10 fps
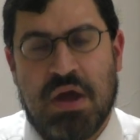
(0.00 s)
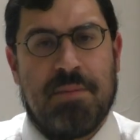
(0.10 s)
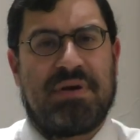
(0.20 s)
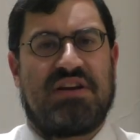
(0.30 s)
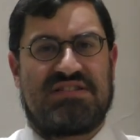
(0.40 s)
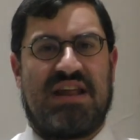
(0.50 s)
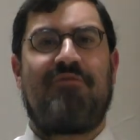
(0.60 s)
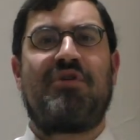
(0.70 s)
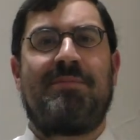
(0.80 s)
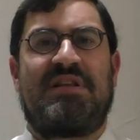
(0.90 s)
Because in
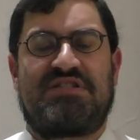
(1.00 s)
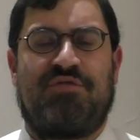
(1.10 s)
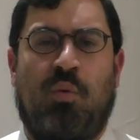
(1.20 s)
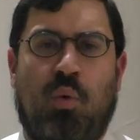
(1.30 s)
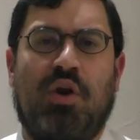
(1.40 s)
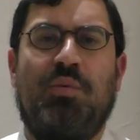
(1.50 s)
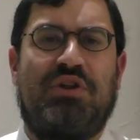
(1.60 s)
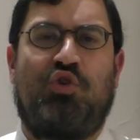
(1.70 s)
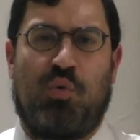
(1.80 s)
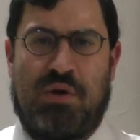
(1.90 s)
every mitzvah, what are we
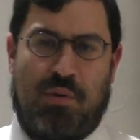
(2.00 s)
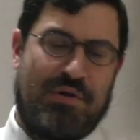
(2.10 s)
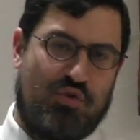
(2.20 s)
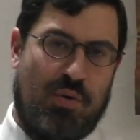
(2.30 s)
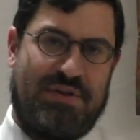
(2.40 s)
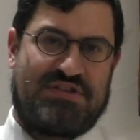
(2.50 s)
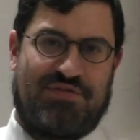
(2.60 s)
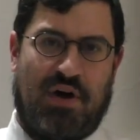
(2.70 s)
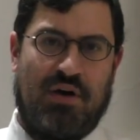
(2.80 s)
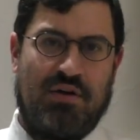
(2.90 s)
doing when we do a
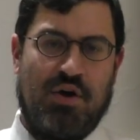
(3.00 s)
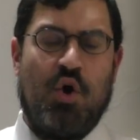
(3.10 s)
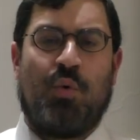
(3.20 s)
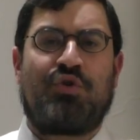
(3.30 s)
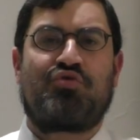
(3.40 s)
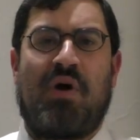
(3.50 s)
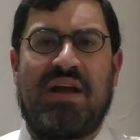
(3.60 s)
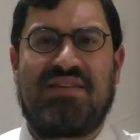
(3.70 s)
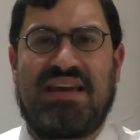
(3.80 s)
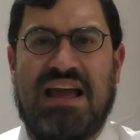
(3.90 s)
mitzvah? We're
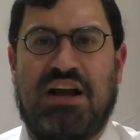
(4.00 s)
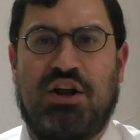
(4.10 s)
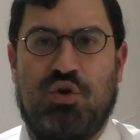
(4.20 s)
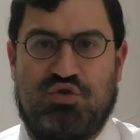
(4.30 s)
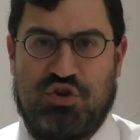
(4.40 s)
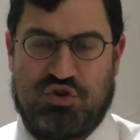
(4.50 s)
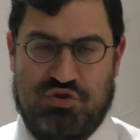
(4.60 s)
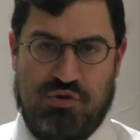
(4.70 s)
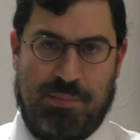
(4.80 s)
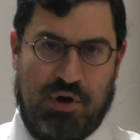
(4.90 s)
trying to get closer to
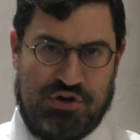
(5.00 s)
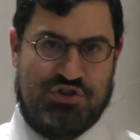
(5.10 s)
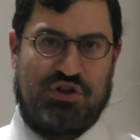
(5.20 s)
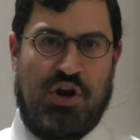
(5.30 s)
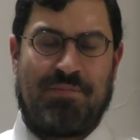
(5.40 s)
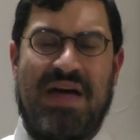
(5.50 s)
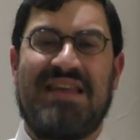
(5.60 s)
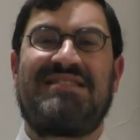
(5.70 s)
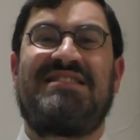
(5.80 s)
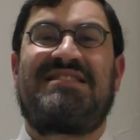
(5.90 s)
the Ribbono Shel Olam. That
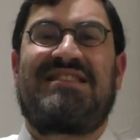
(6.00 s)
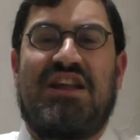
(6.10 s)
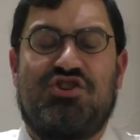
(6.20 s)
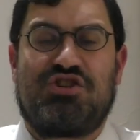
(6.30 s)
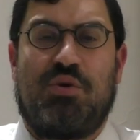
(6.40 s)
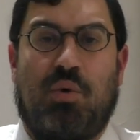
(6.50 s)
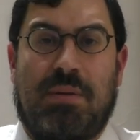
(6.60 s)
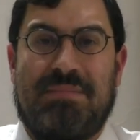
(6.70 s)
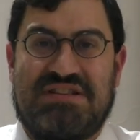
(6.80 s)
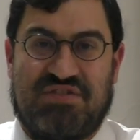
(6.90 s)
is essentially what a
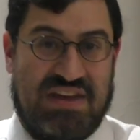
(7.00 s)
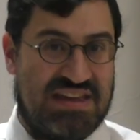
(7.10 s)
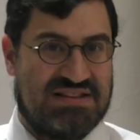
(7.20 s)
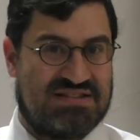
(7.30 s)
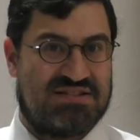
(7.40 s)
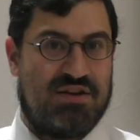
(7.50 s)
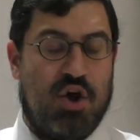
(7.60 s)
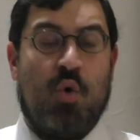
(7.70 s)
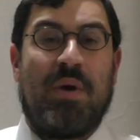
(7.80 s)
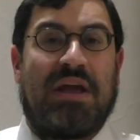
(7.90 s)
mitzvah is.
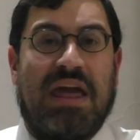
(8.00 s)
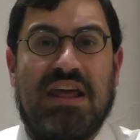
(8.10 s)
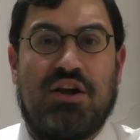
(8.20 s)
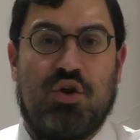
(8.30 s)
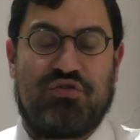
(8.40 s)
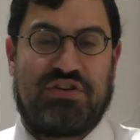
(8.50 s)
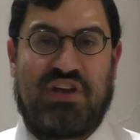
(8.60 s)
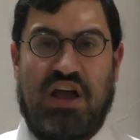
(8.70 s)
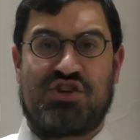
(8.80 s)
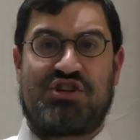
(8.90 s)
We're getting closer
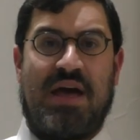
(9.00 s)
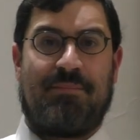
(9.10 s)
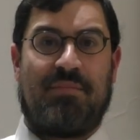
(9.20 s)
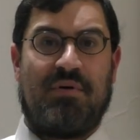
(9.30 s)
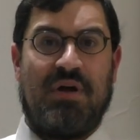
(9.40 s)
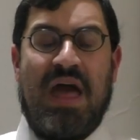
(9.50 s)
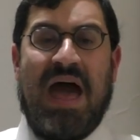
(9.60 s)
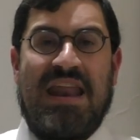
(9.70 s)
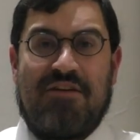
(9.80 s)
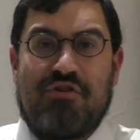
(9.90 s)
to Hashem.
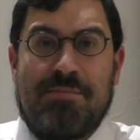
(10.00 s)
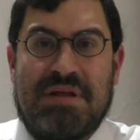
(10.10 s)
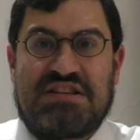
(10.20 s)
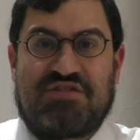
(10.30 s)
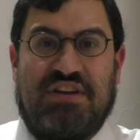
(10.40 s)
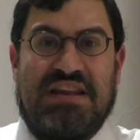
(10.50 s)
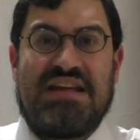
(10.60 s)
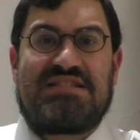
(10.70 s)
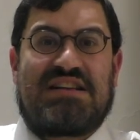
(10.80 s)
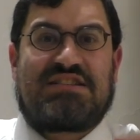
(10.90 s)
And every mitzvah
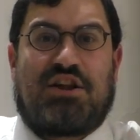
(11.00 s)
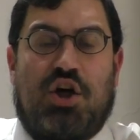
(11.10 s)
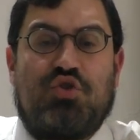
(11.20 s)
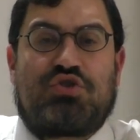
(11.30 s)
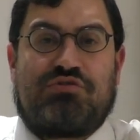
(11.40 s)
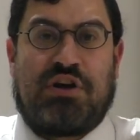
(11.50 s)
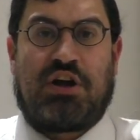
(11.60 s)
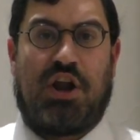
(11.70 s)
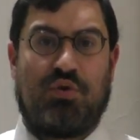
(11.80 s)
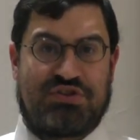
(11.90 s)
leads us closer and
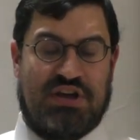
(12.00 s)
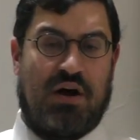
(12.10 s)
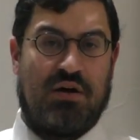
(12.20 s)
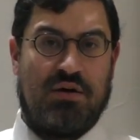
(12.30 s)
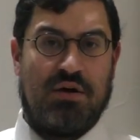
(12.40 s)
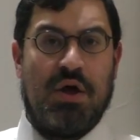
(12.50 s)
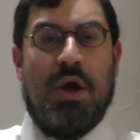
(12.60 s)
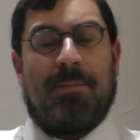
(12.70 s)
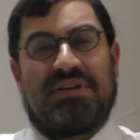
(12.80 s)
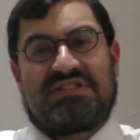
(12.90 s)
closer.
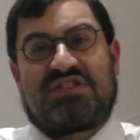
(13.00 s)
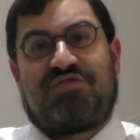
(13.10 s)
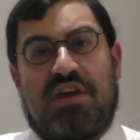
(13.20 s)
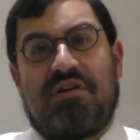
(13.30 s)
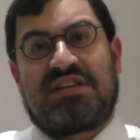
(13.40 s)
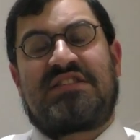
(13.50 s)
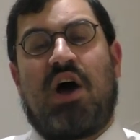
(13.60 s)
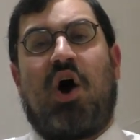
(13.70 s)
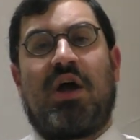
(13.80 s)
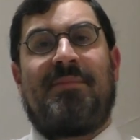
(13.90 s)
But Sefira
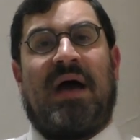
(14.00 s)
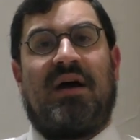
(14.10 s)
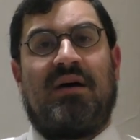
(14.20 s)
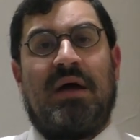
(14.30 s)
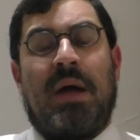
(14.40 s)
Sa'imah